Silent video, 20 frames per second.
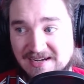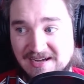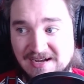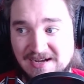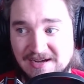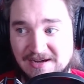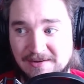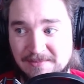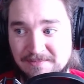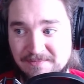
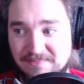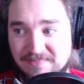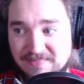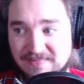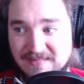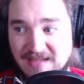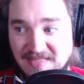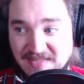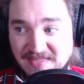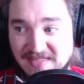And
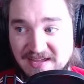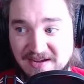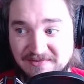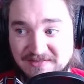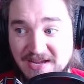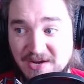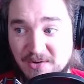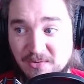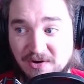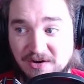then they have
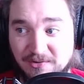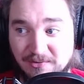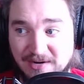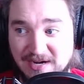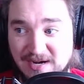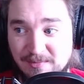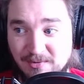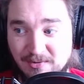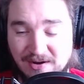Taquan Graham,